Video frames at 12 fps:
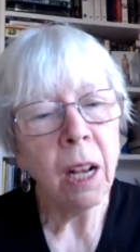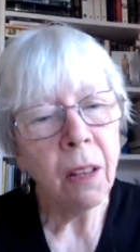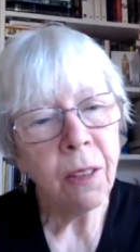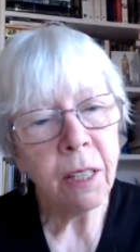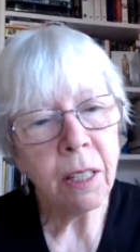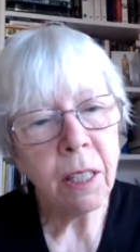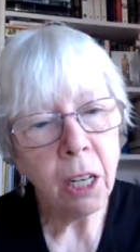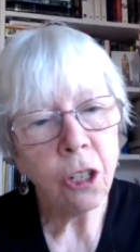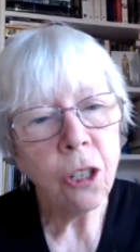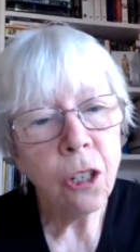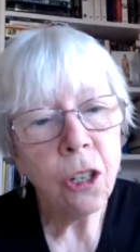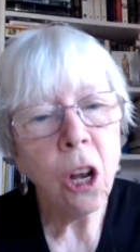that such
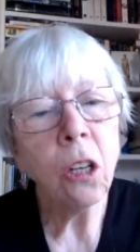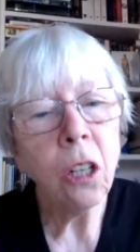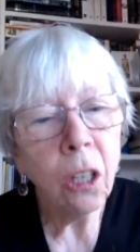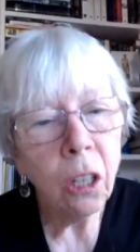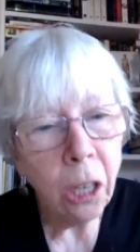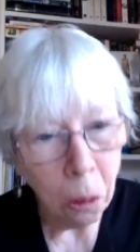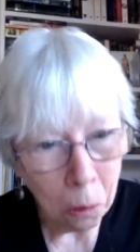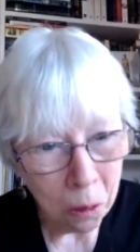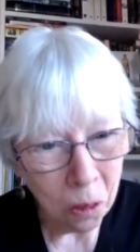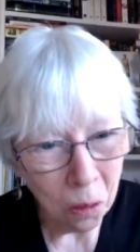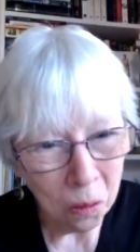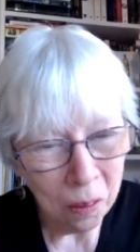
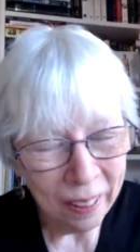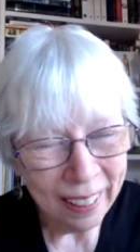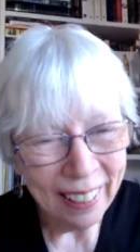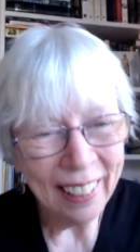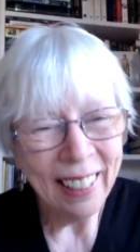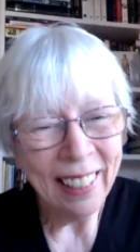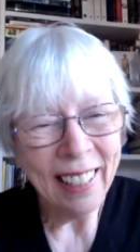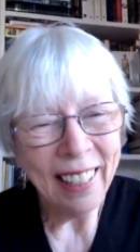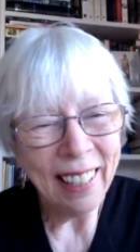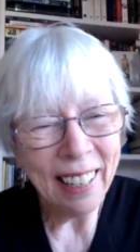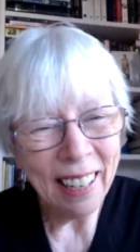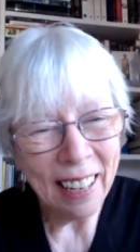non-local
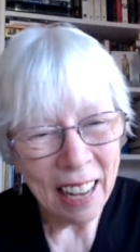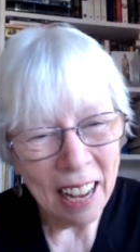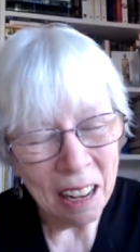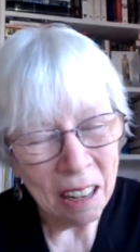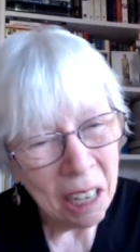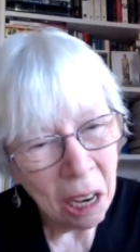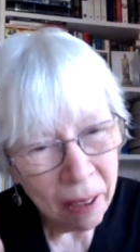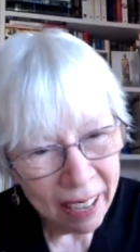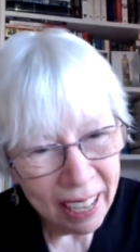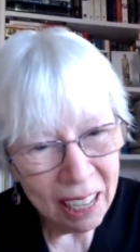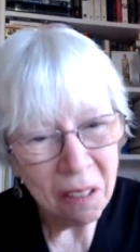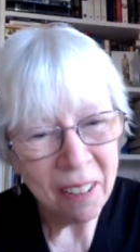uh,
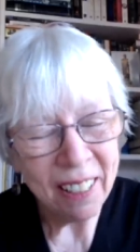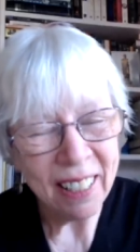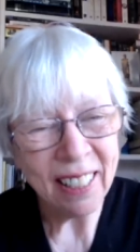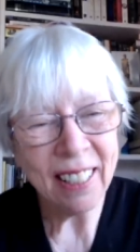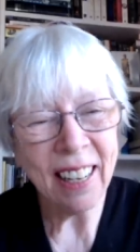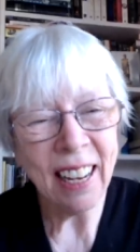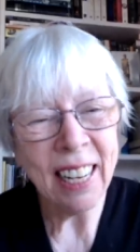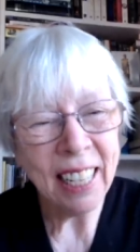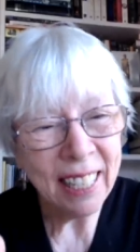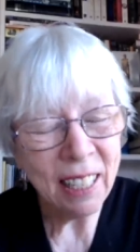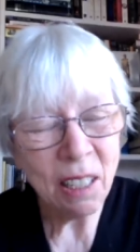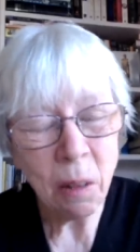coherence and in,
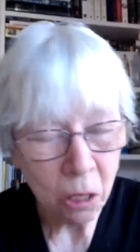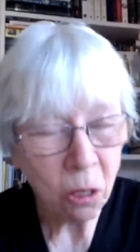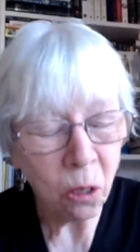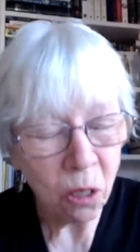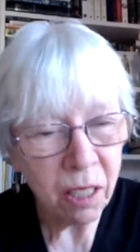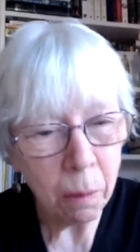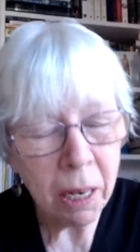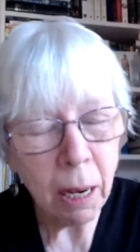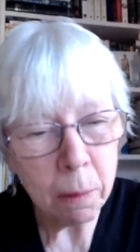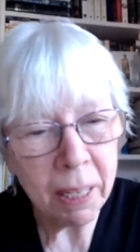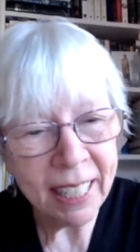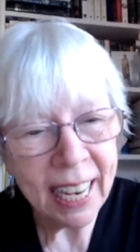what's called
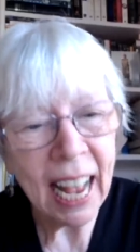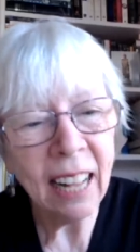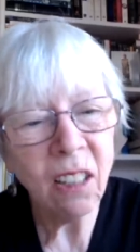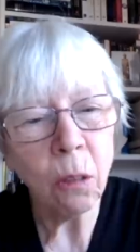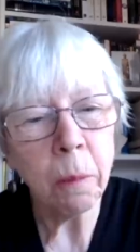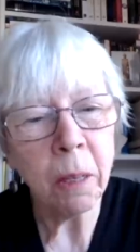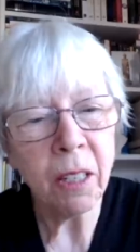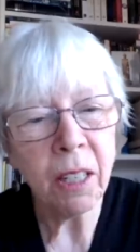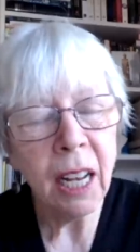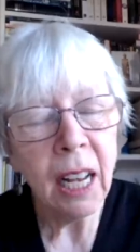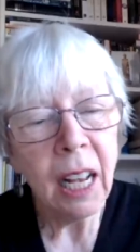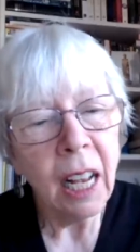sometimes entanglement
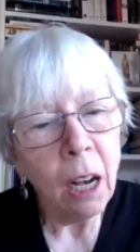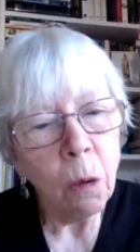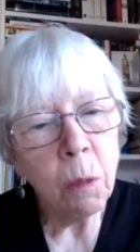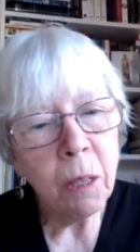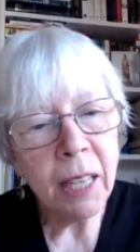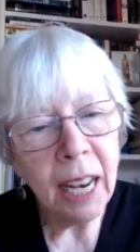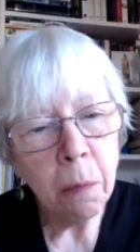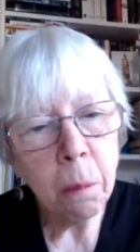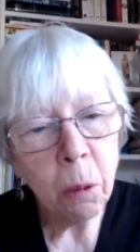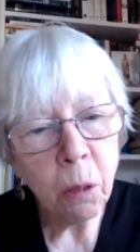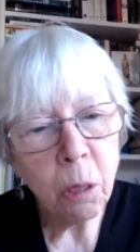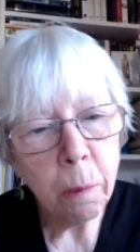was able
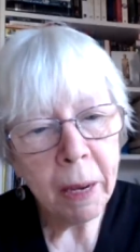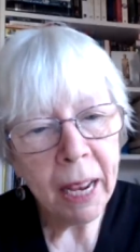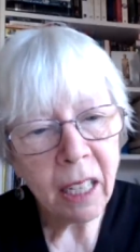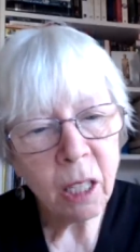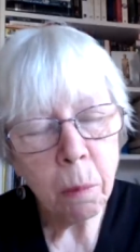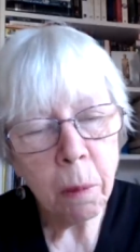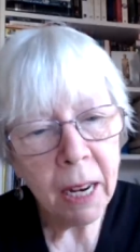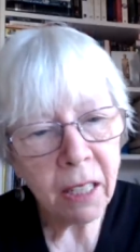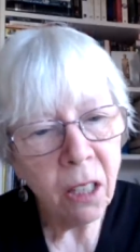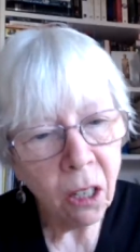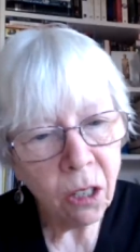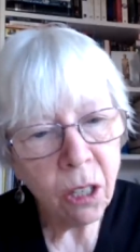to be expressed
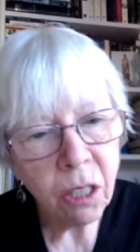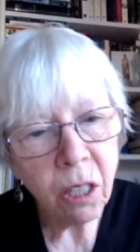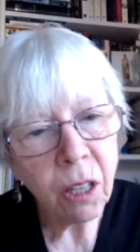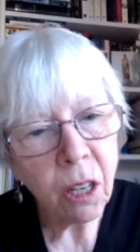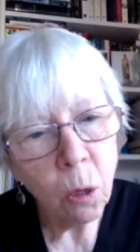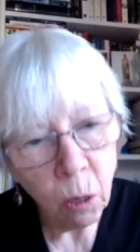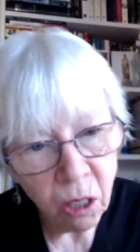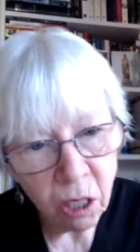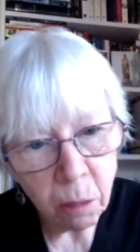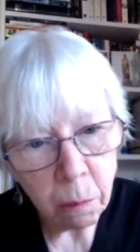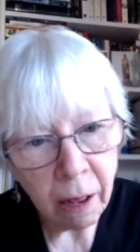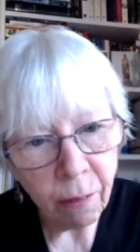not just at the
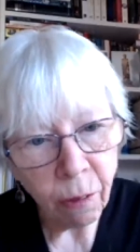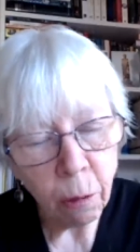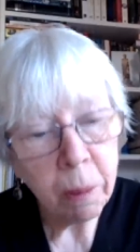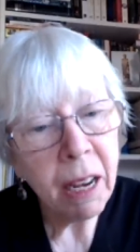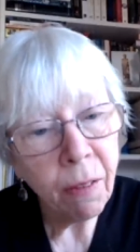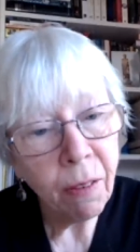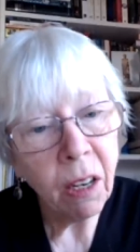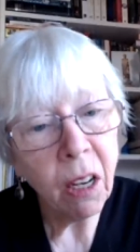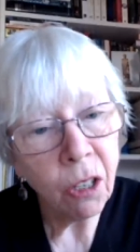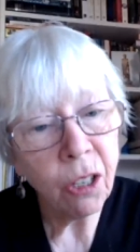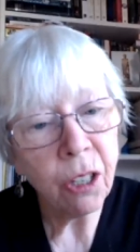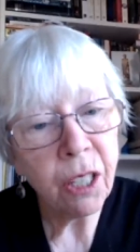quantum level but ever
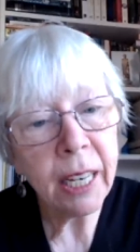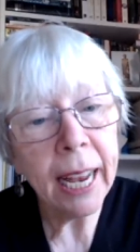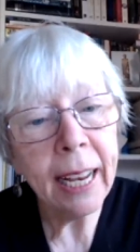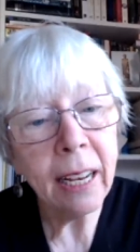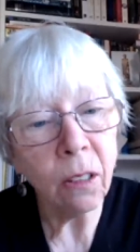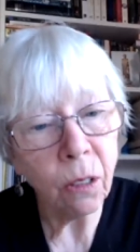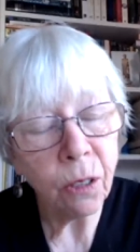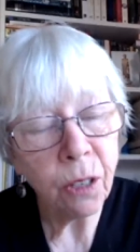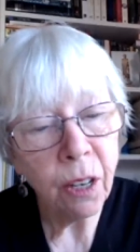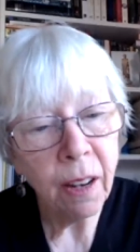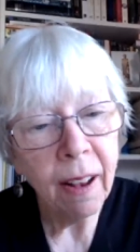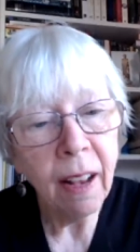larger scales
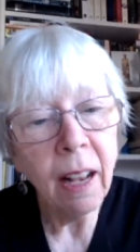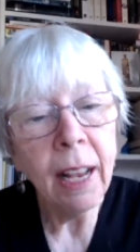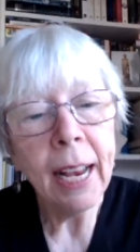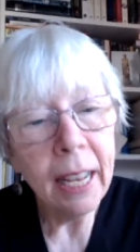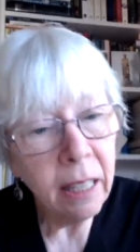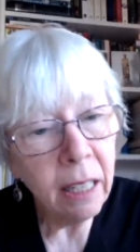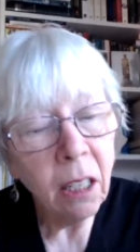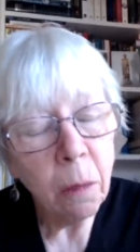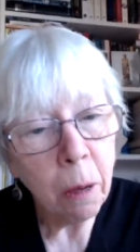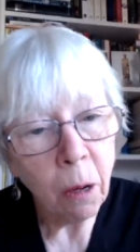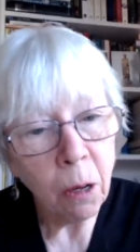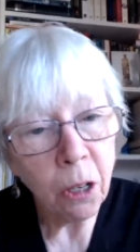in the
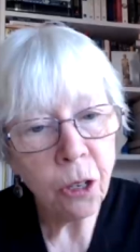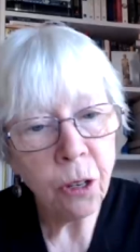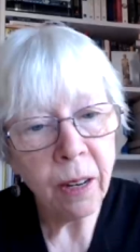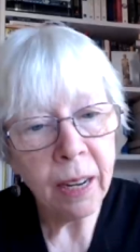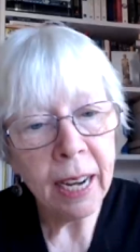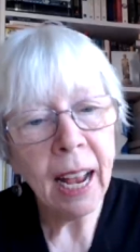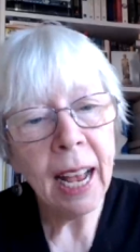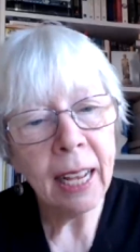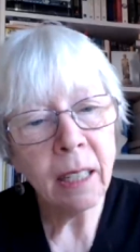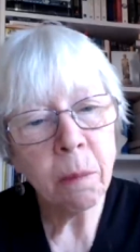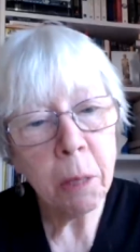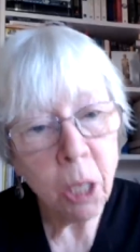laboratory
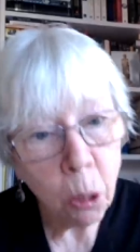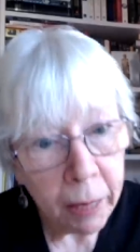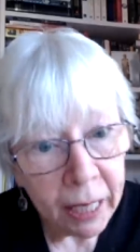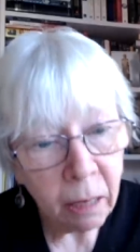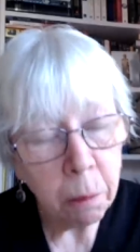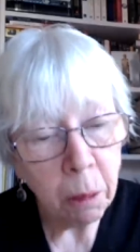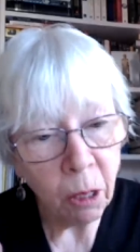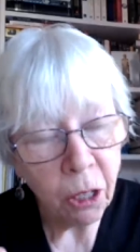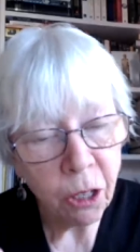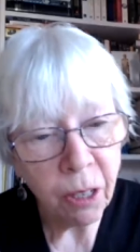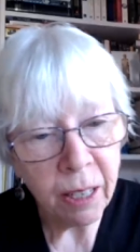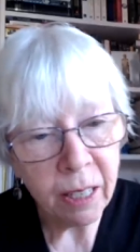and between
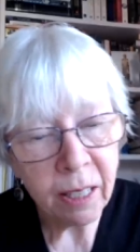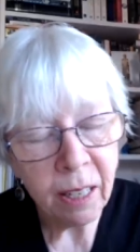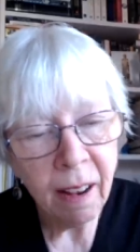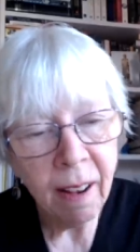laboratories